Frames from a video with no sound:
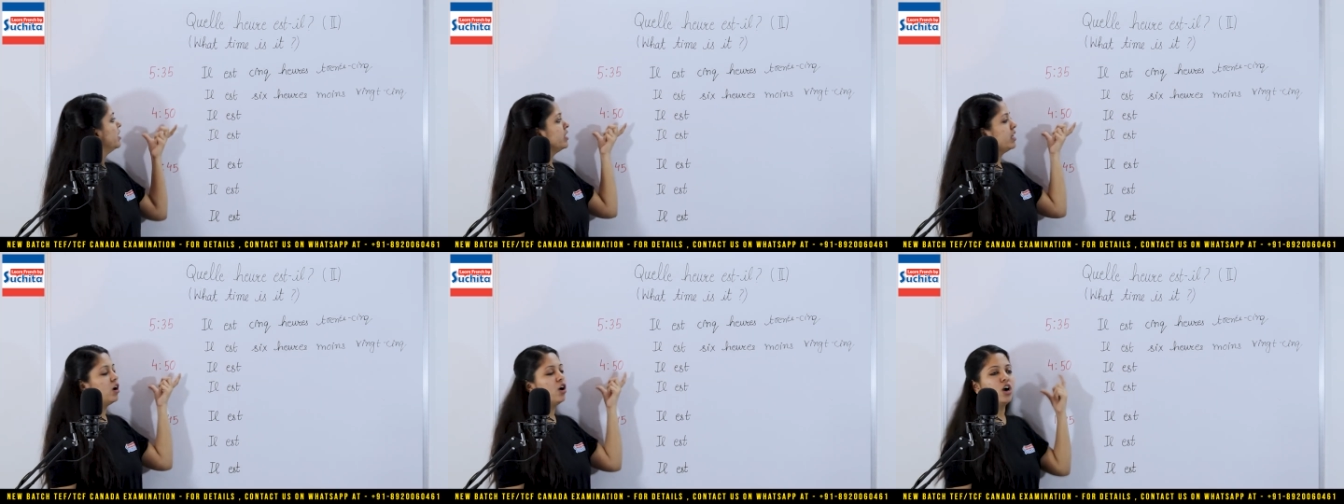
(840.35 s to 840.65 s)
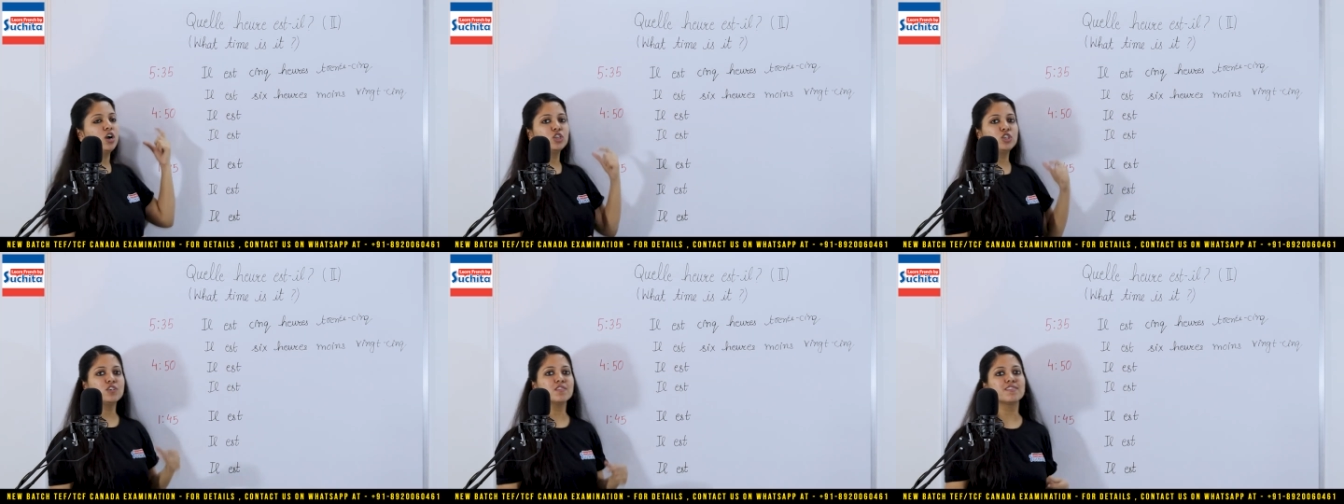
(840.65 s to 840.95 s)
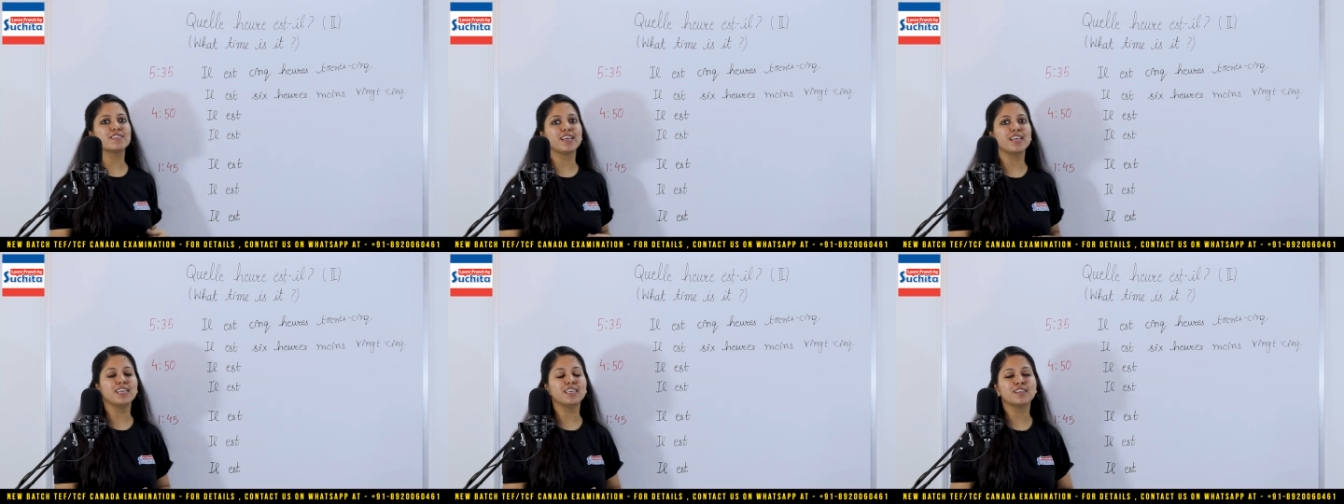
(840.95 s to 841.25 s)
Now how do
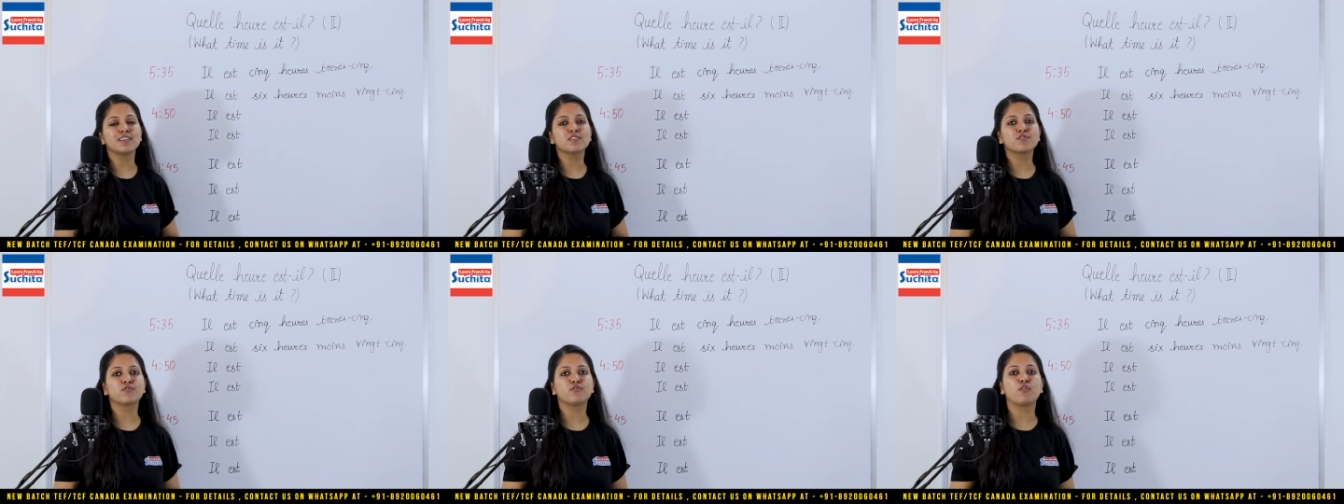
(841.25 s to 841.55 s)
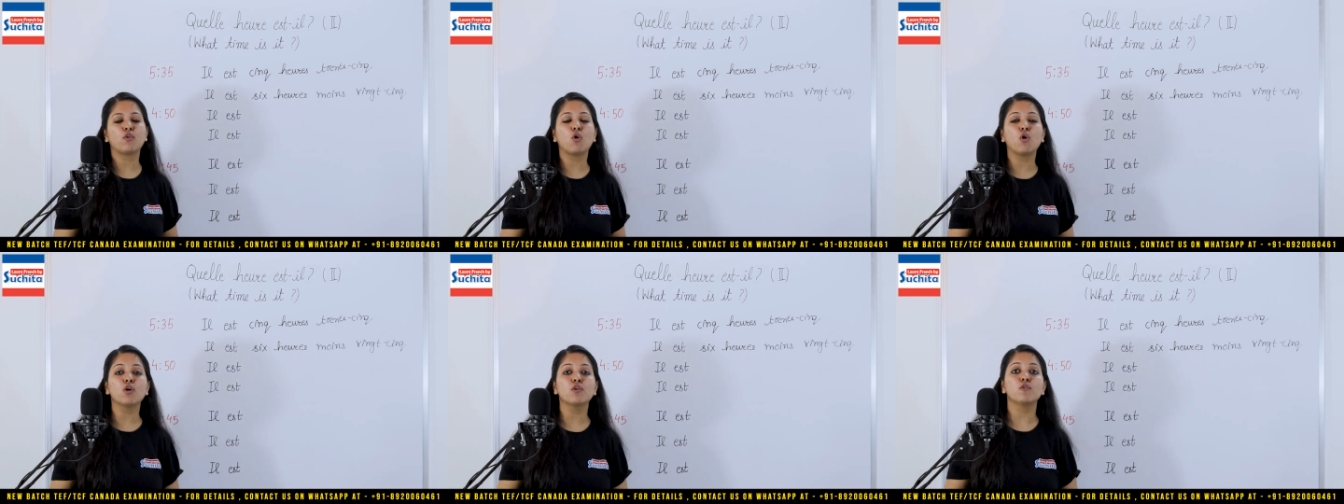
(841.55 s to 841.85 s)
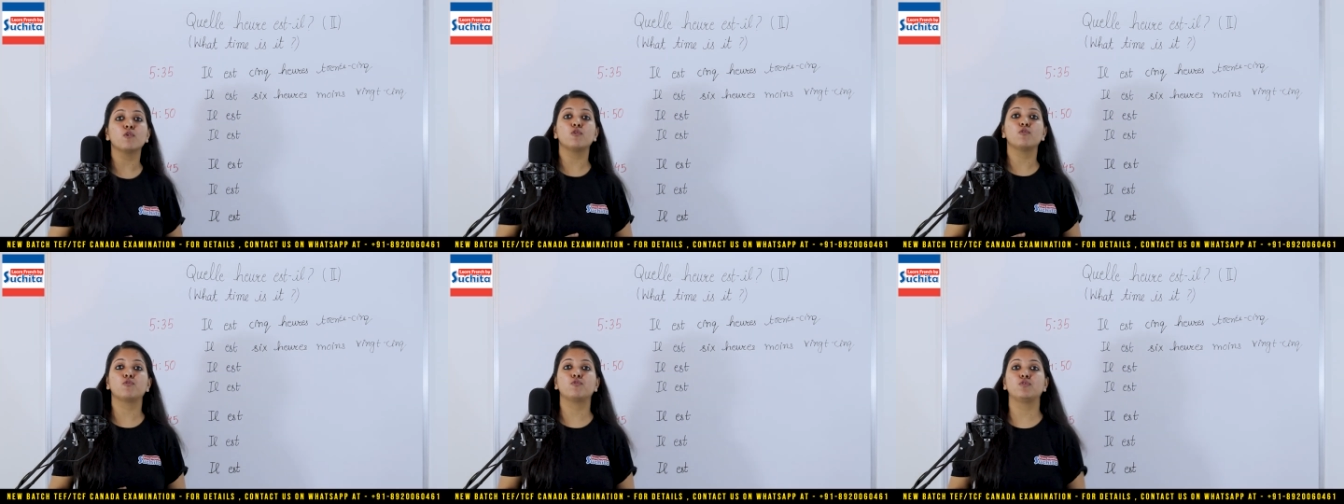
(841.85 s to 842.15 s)
you say it is
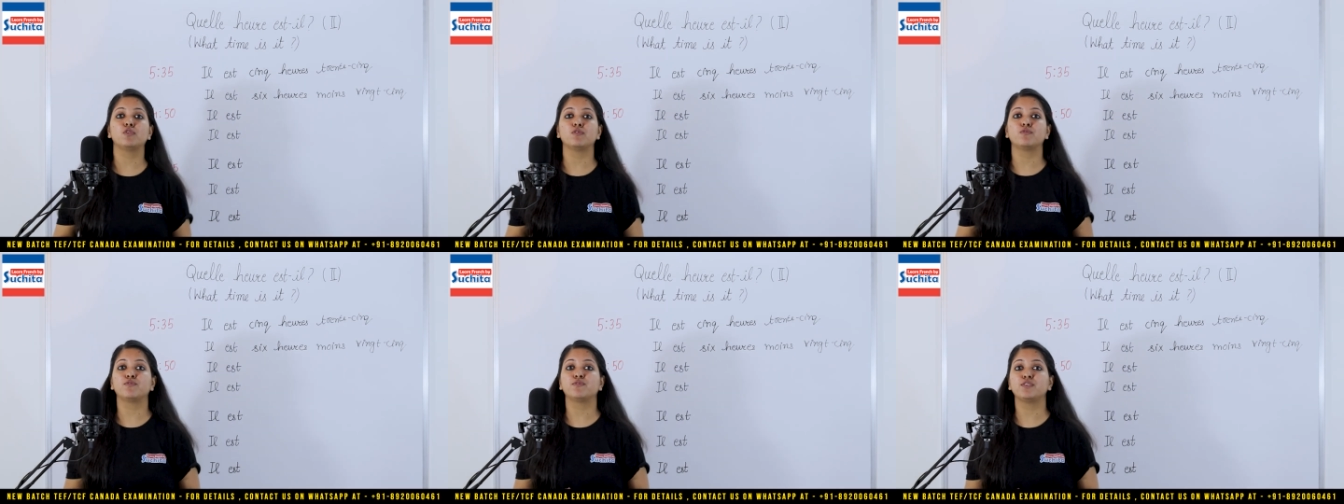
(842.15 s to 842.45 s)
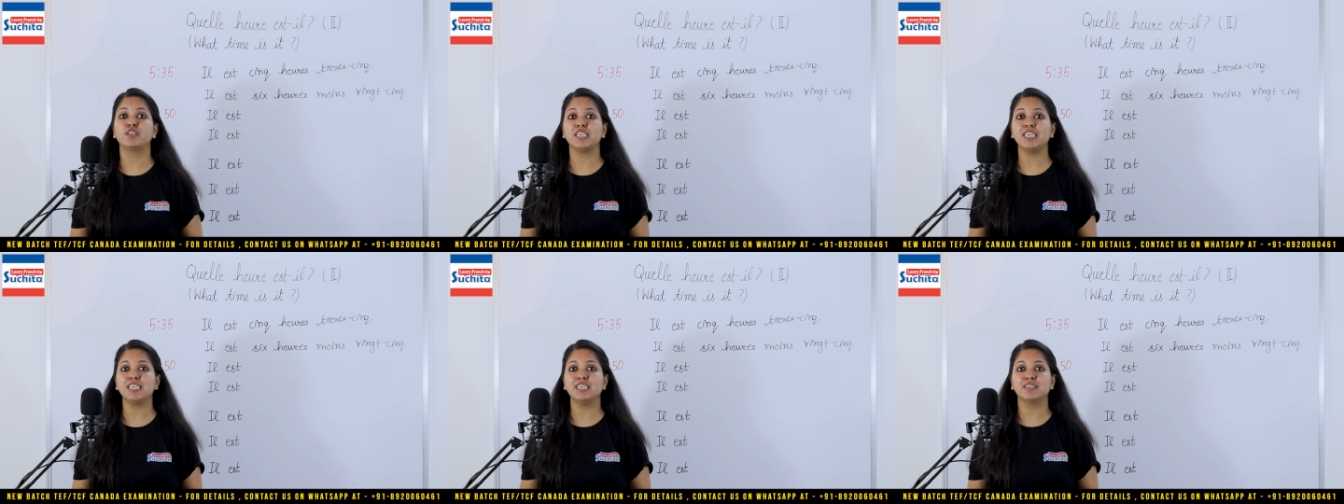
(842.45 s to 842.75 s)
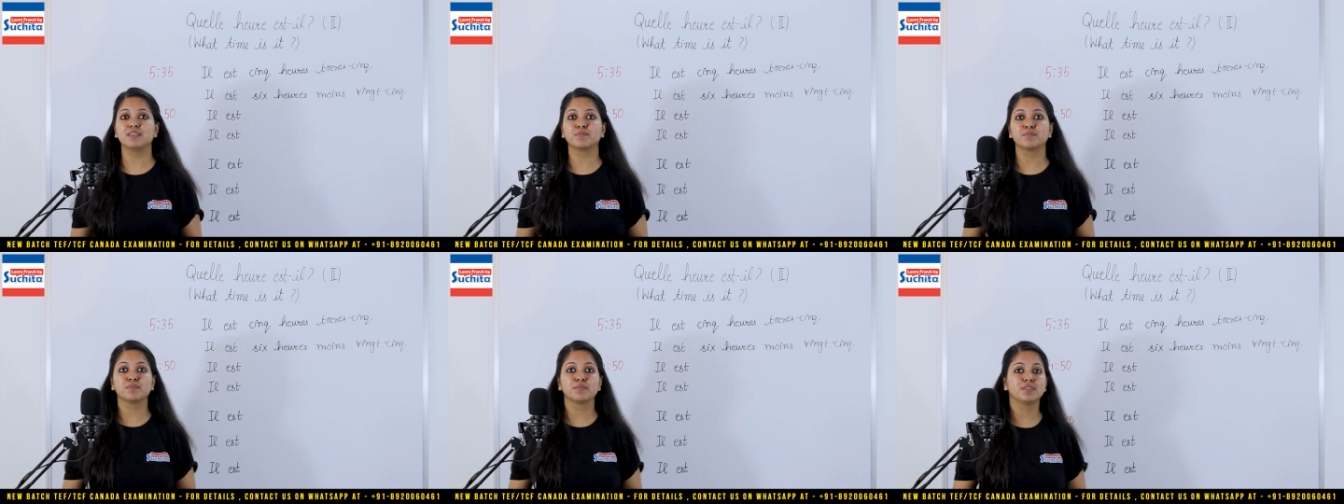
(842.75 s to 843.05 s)

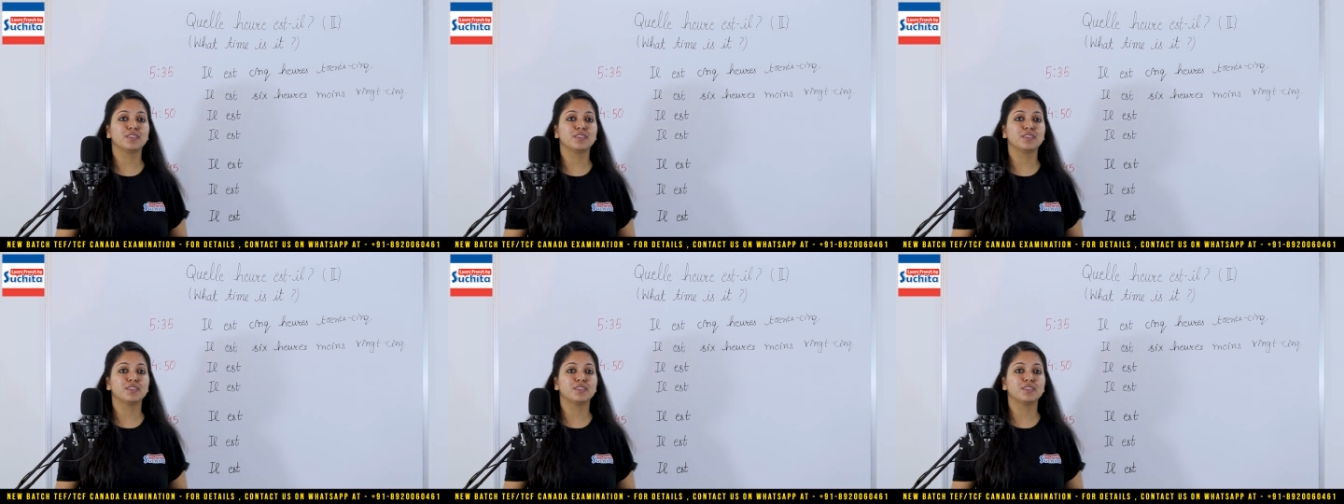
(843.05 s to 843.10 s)
4:50?